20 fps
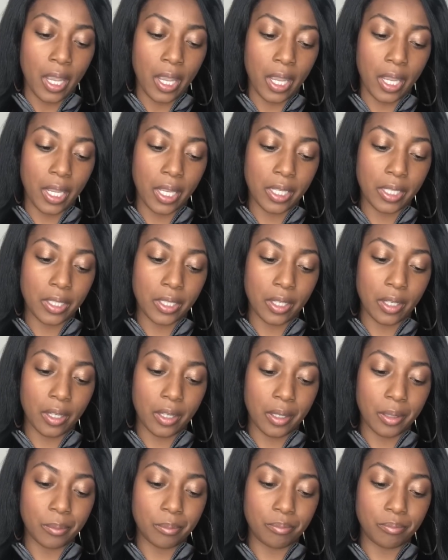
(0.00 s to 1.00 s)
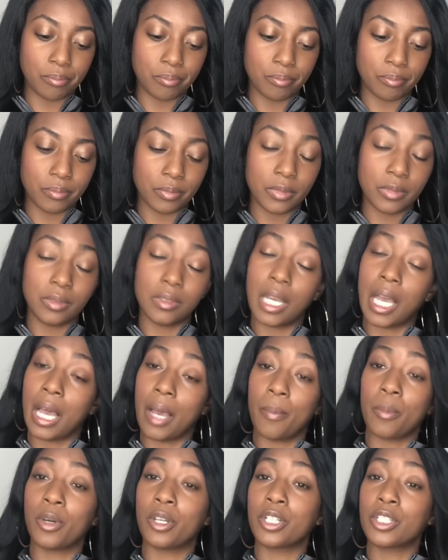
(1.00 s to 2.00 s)
And
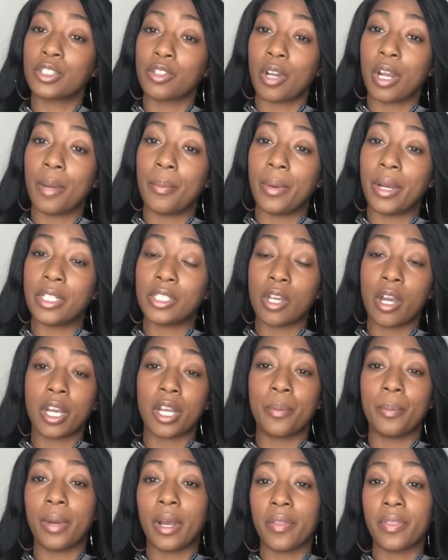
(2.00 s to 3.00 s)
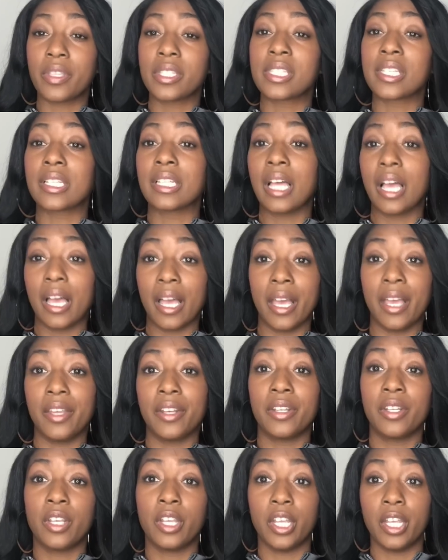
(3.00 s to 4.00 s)
I'm going to start by talking about the
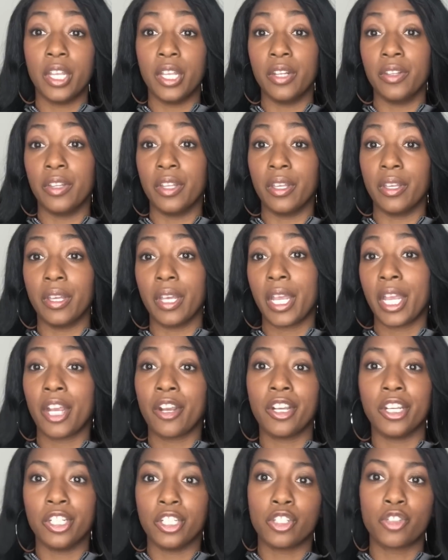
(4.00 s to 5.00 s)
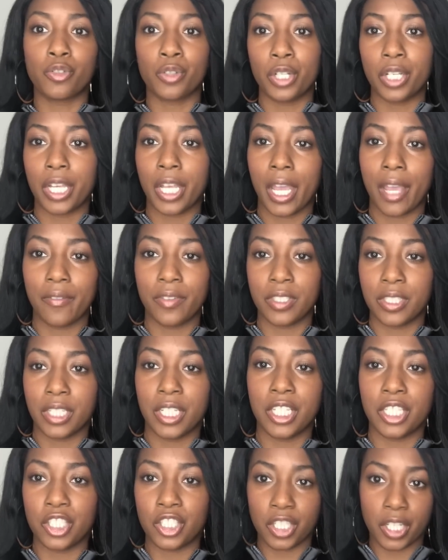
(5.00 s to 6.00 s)
salon and the hair industry having to
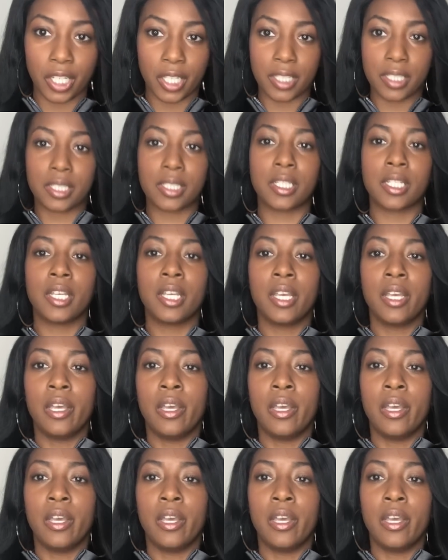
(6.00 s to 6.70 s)
adjust